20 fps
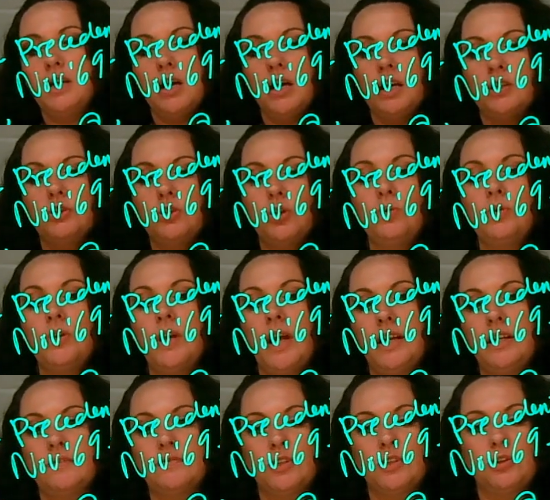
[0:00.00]
2
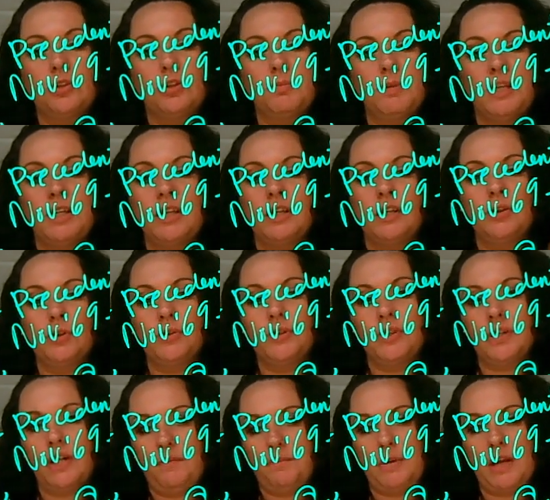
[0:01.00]
natives are going to be killed, an
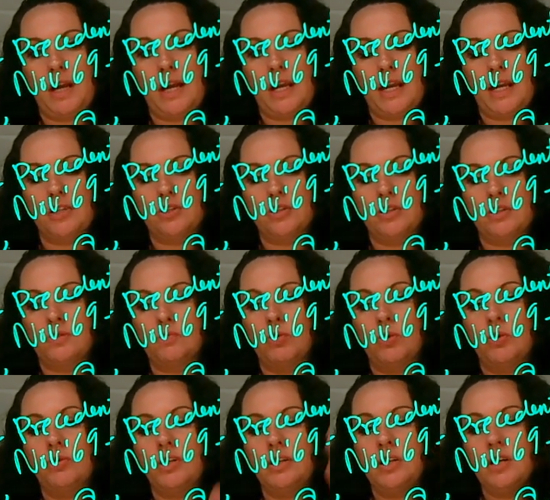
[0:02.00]
FBI agent is
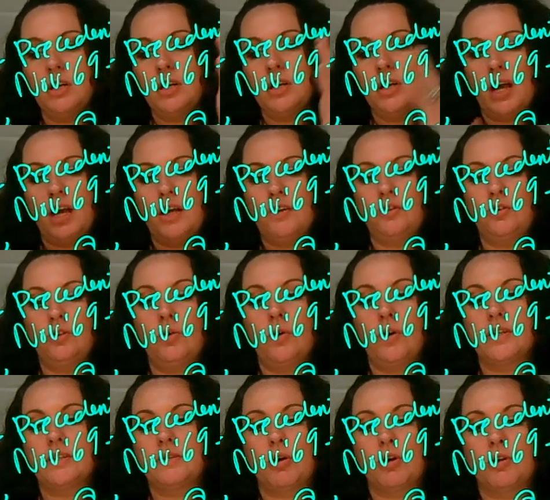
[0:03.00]
wounded, and the
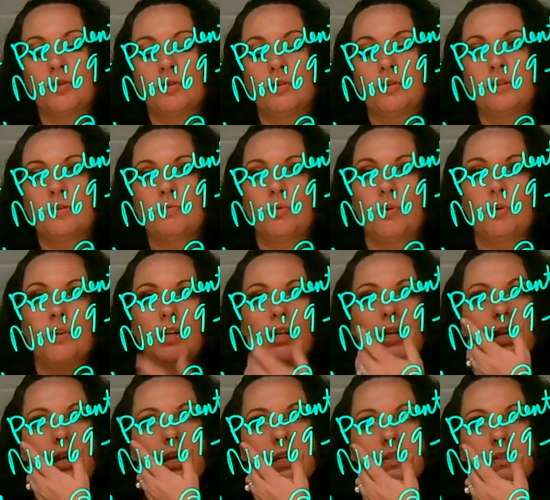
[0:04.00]
U.S. Marshal is wounded,
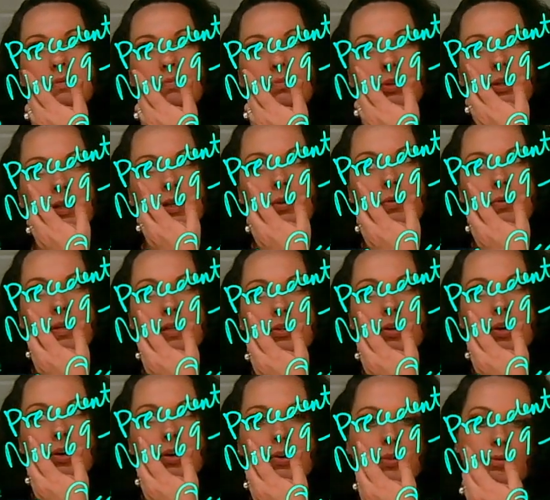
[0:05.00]
and it's really going
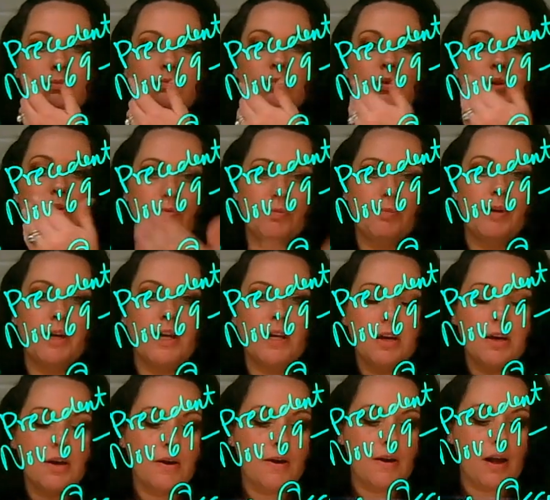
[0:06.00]
to hurt the movement.
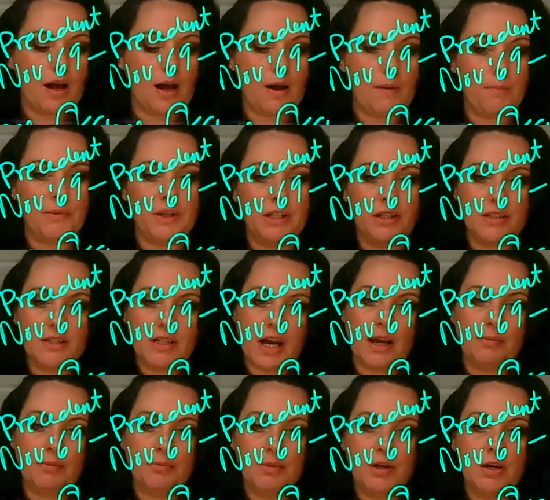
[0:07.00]

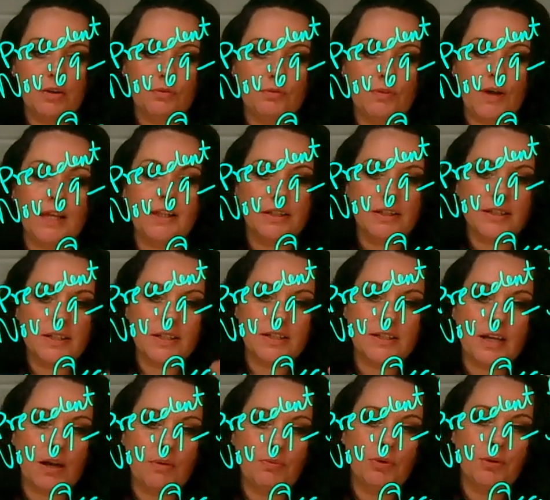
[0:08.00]
Anytime violence ends
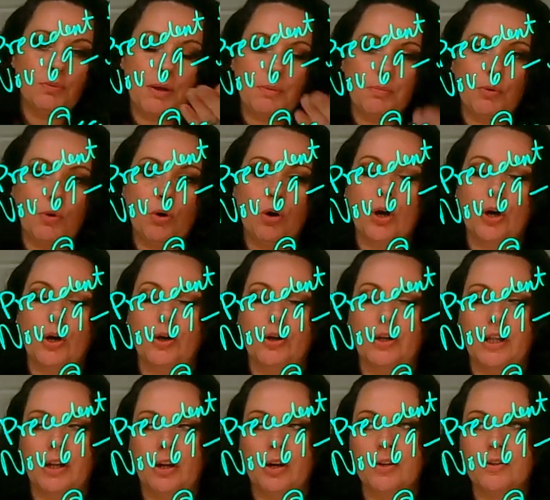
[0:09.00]
up with people hurt,
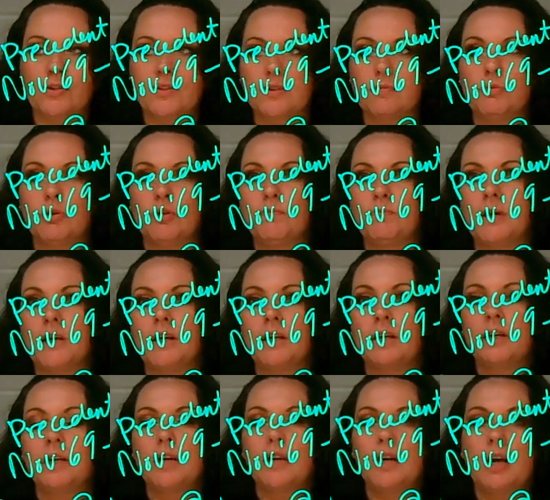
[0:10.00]
it hurts the movement.
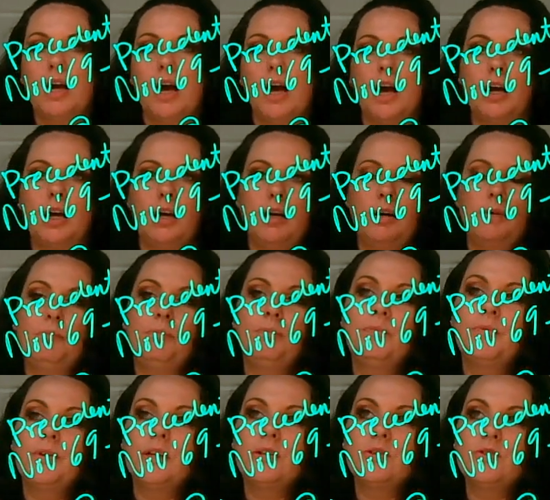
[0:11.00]

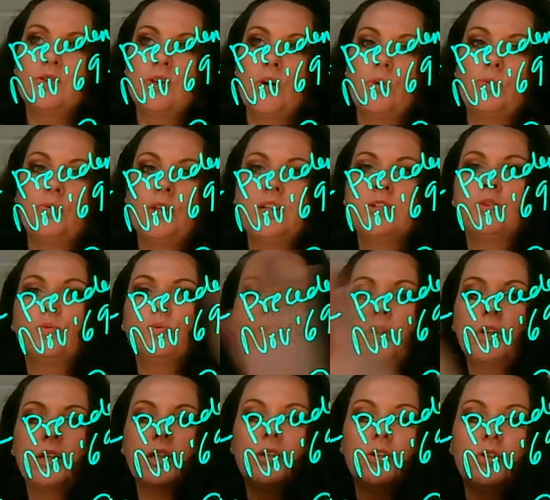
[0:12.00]
So these are
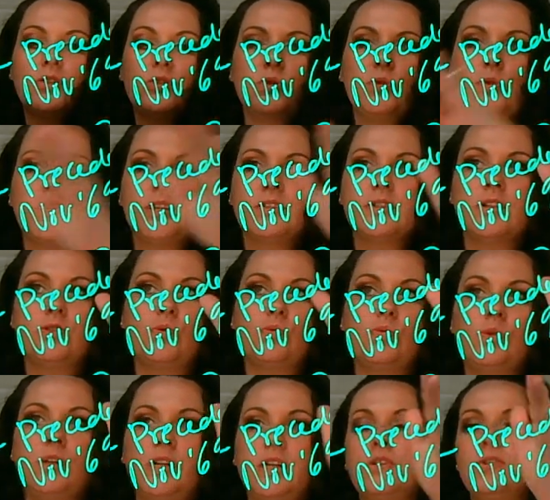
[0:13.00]
really the 2 things that you
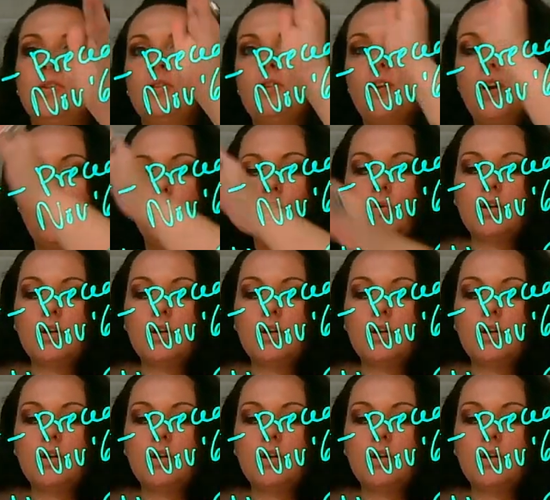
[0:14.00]
need to know